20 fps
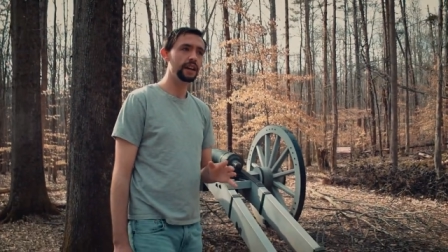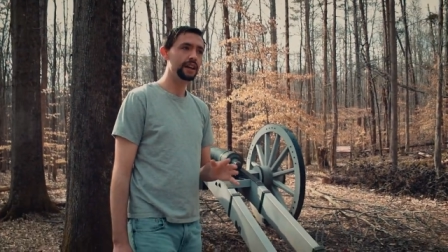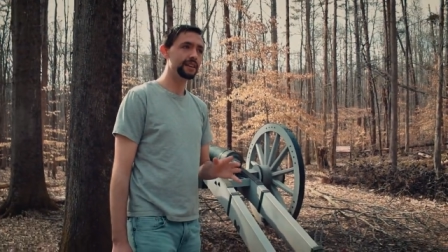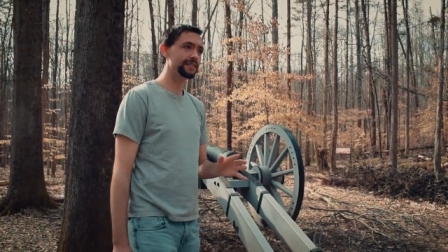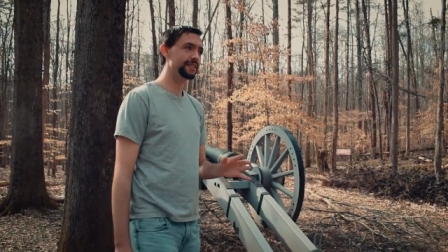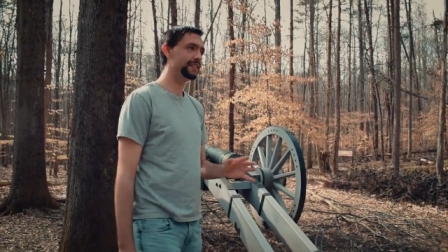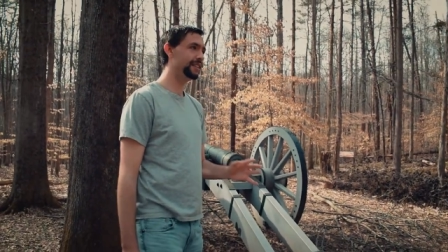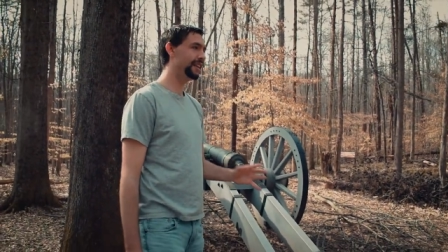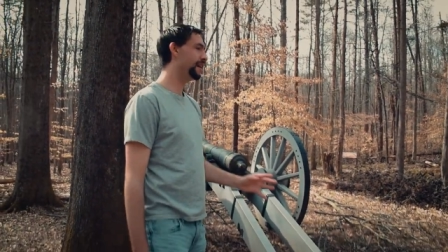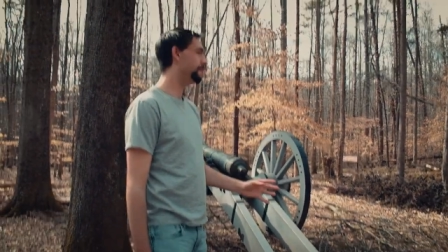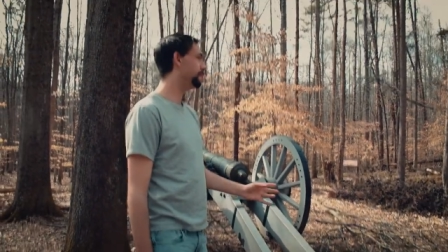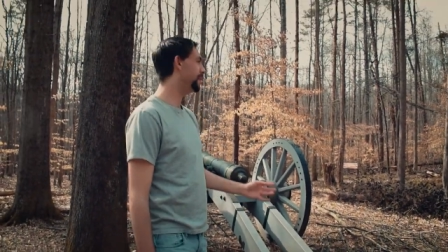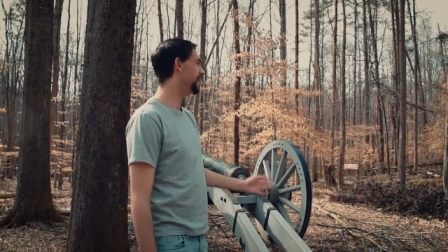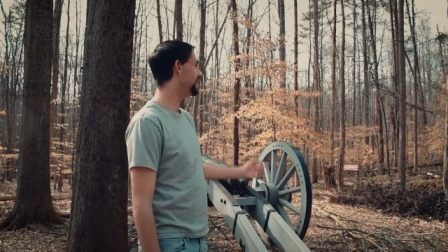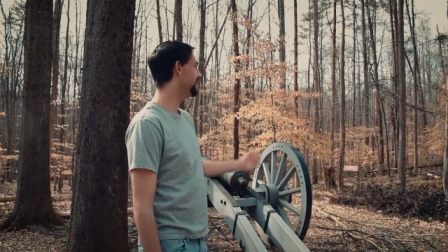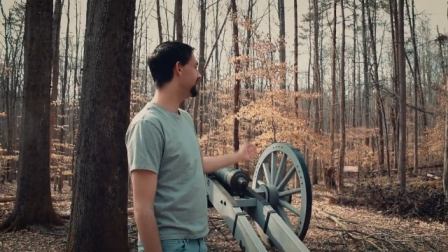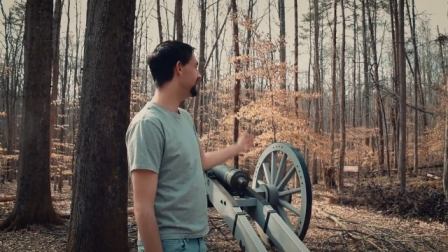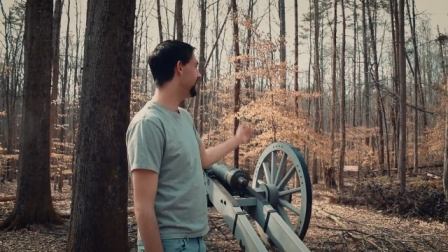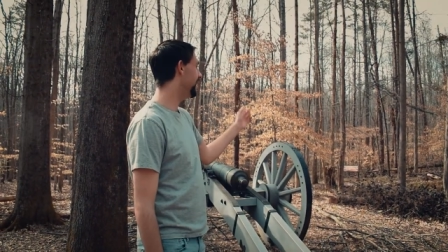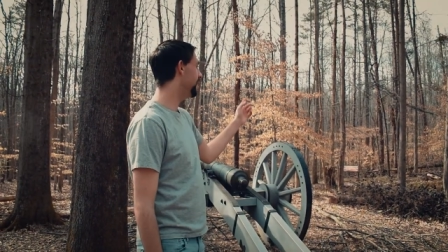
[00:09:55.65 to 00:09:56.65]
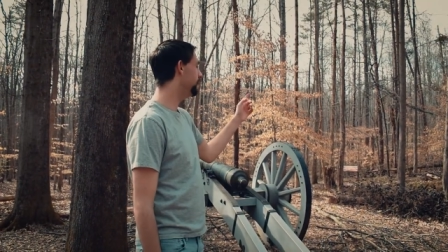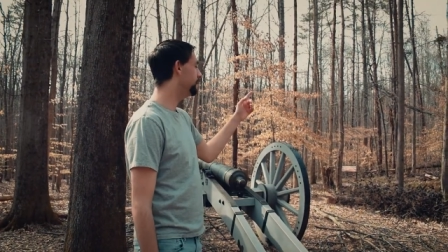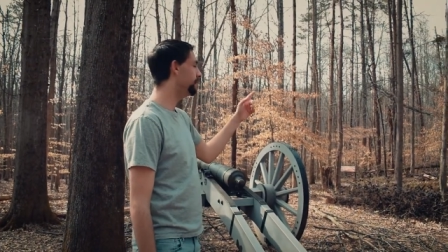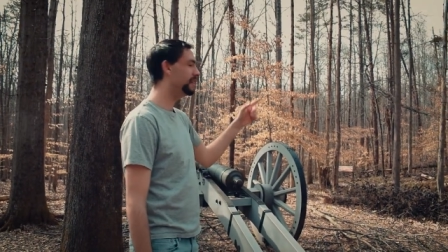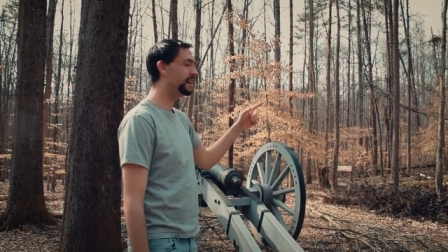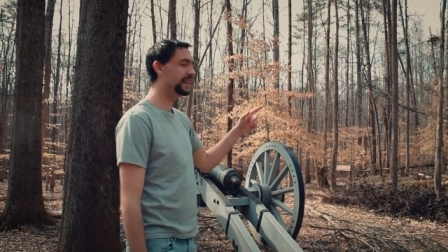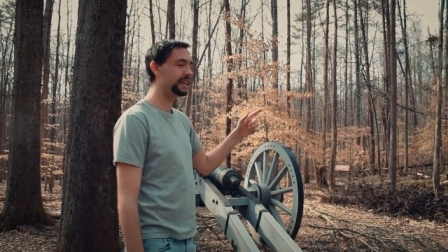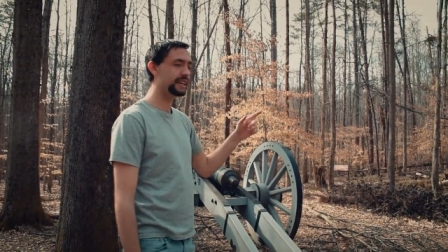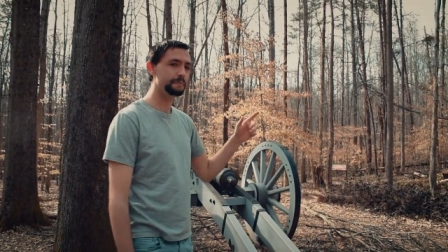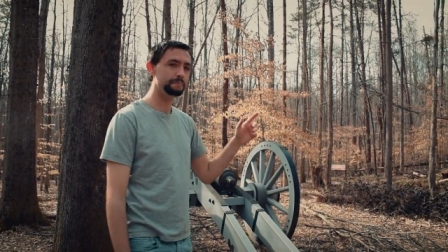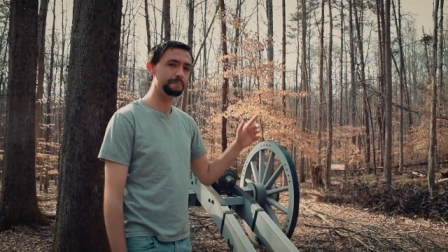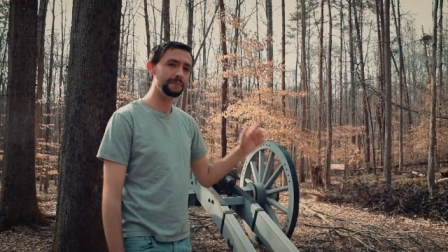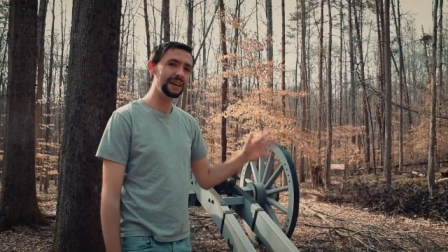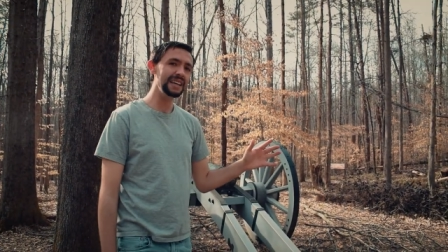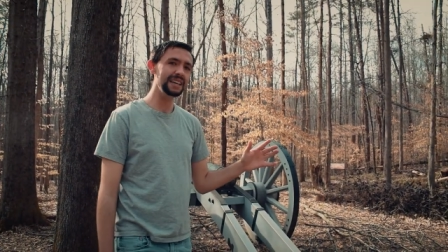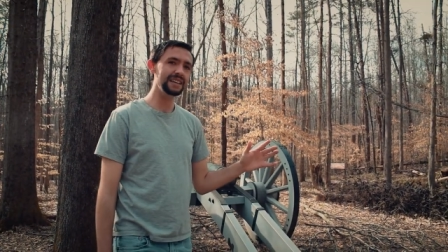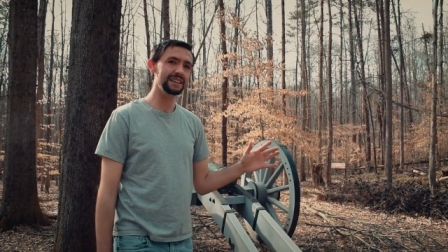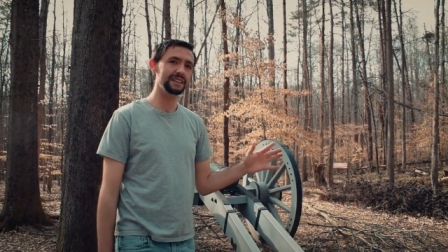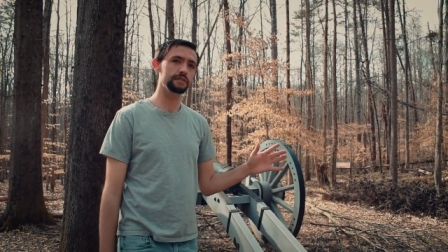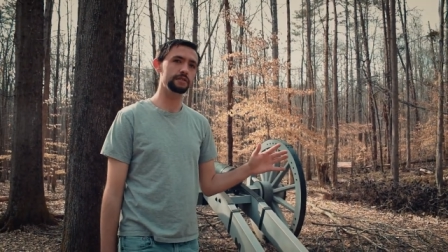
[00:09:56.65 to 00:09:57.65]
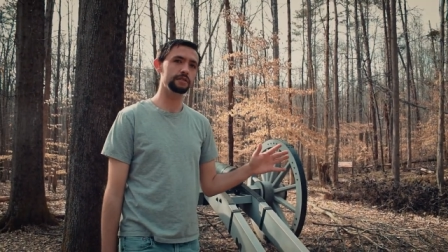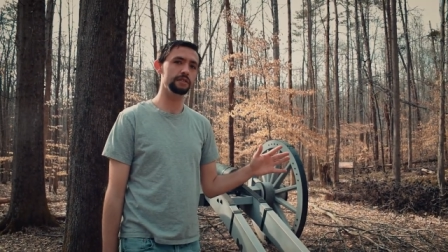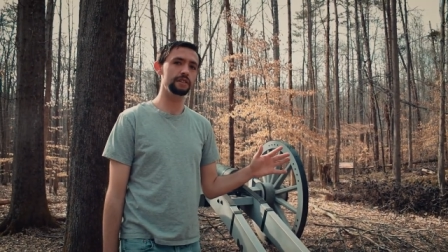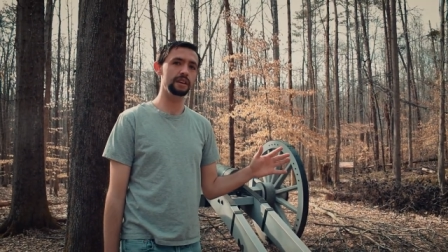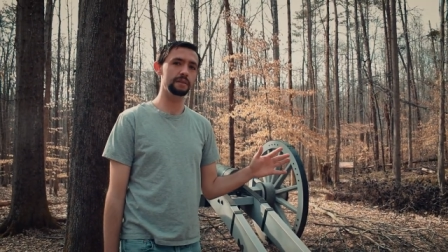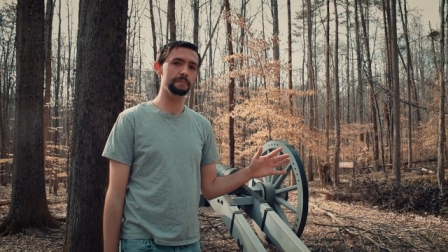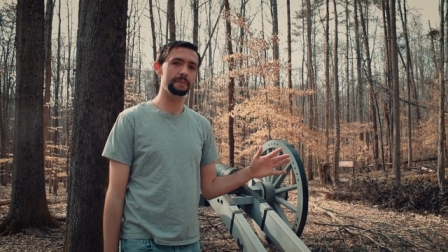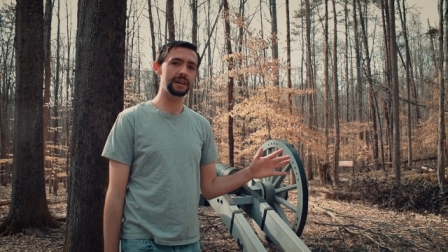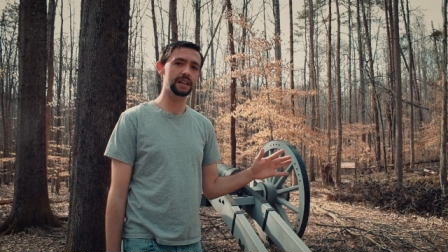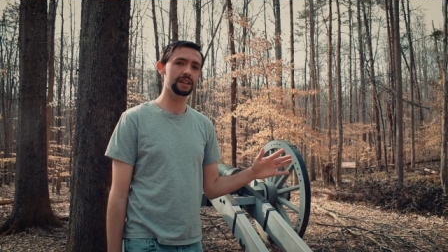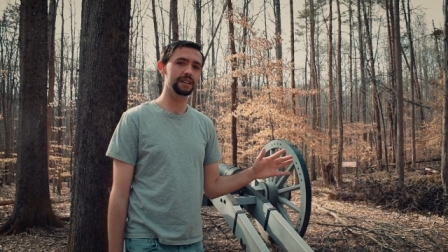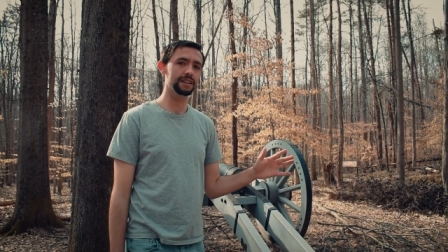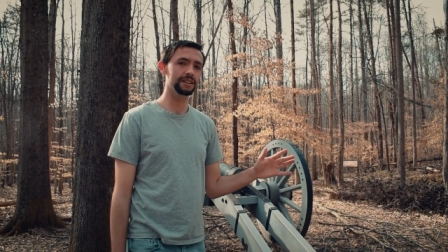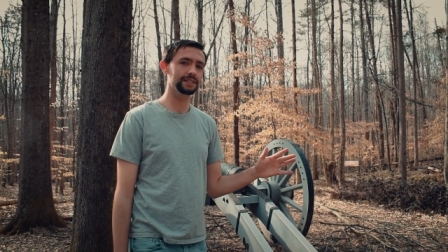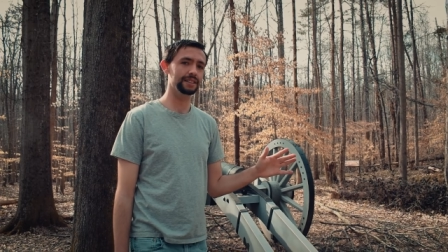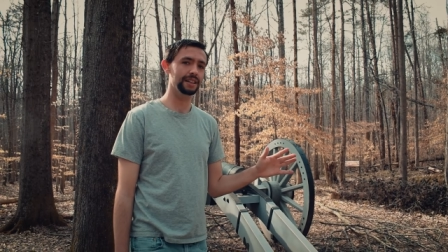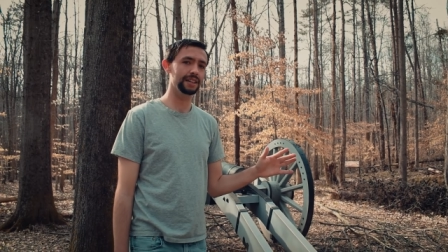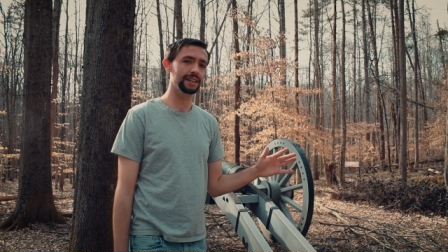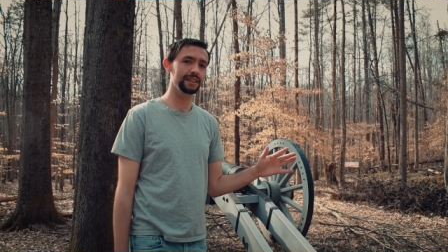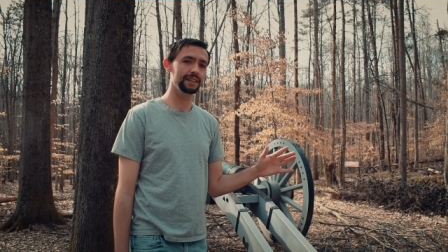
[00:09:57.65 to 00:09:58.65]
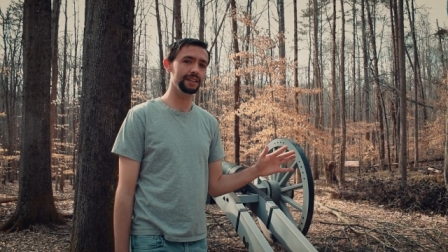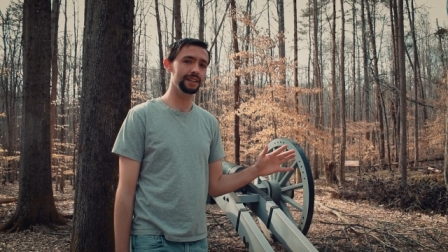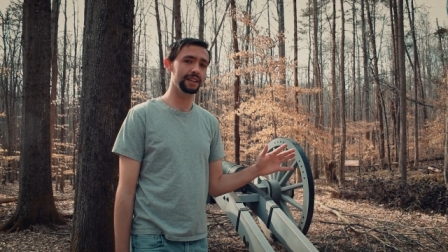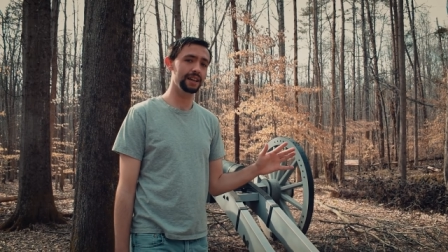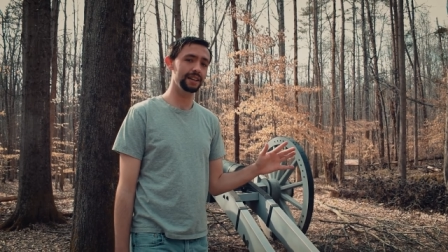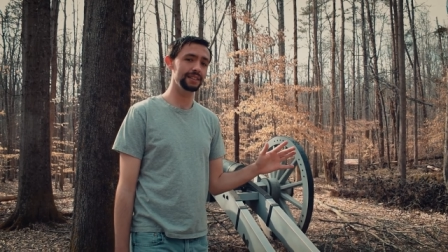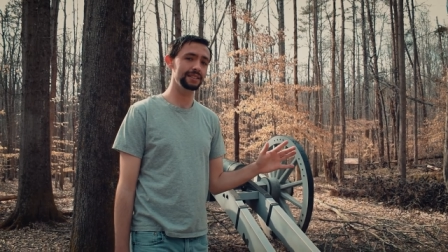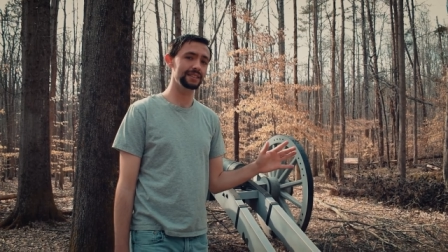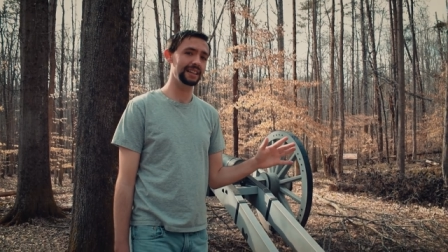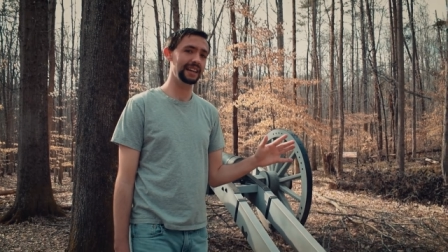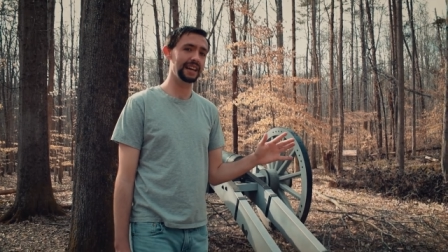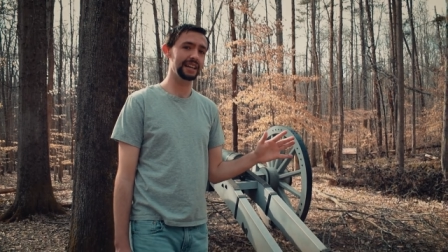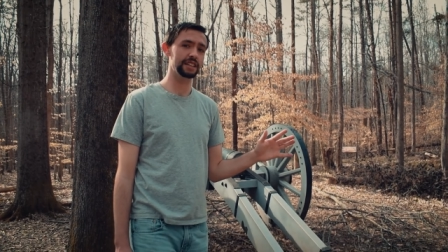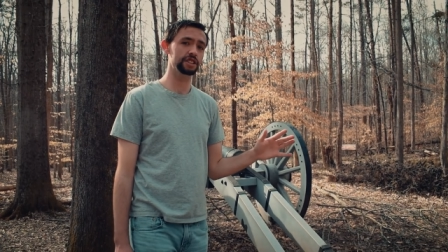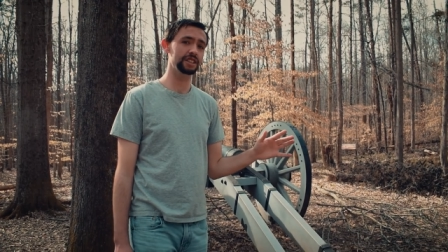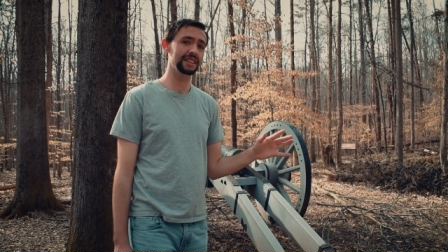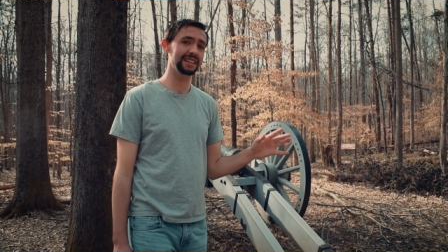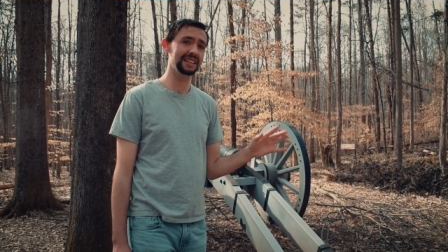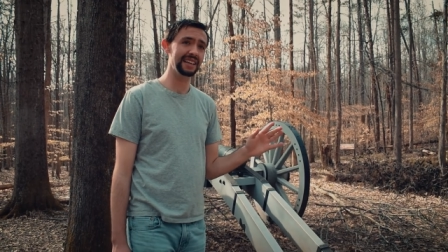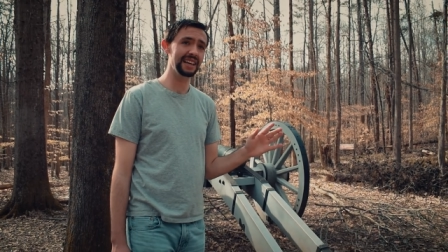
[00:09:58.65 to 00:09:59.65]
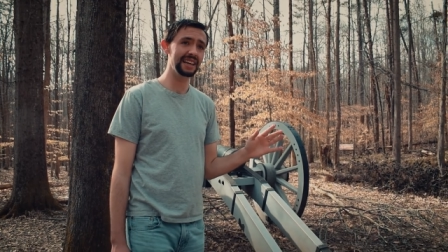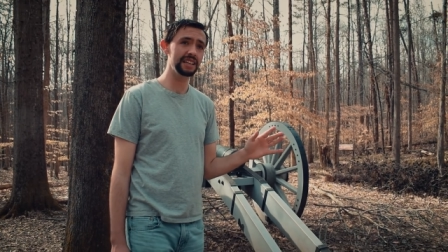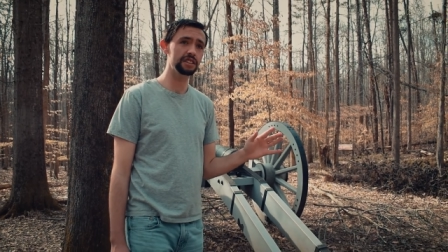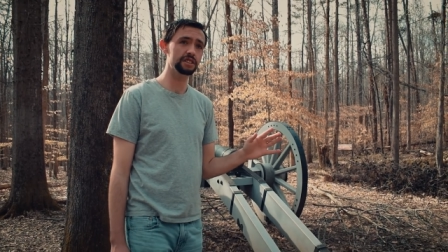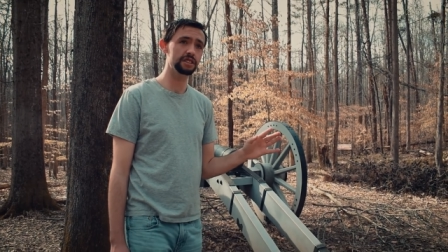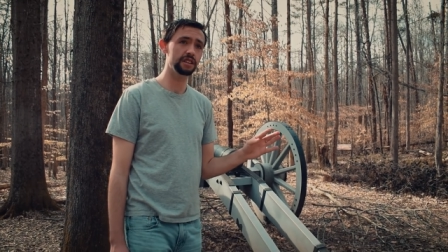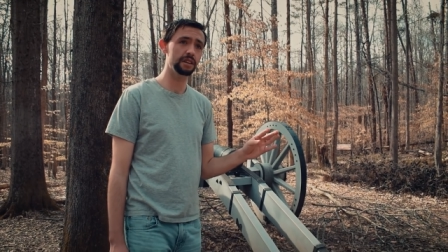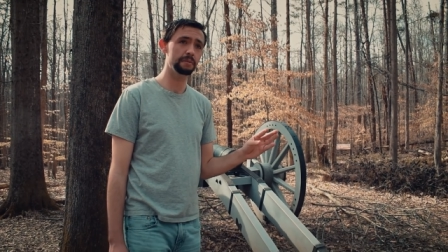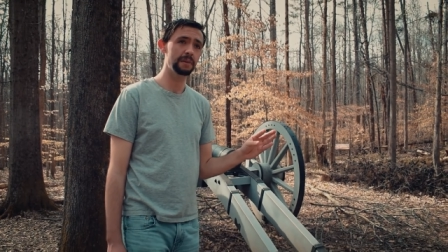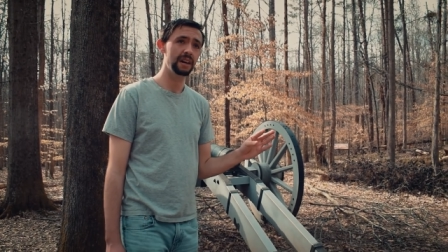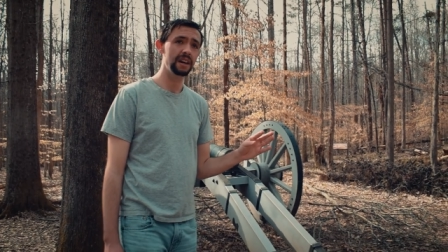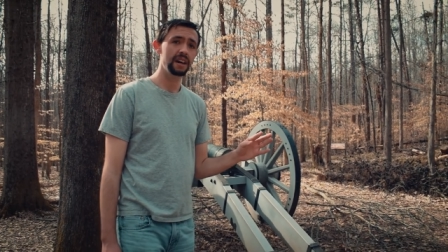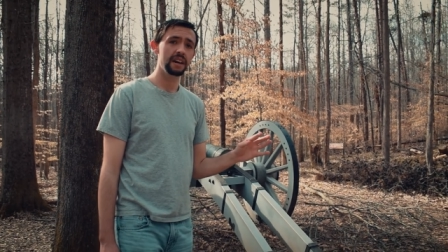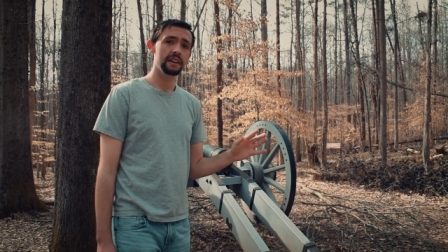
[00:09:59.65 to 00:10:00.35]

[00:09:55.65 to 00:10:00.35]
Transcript: so that by the time they made it to the American lines and actually engaged them,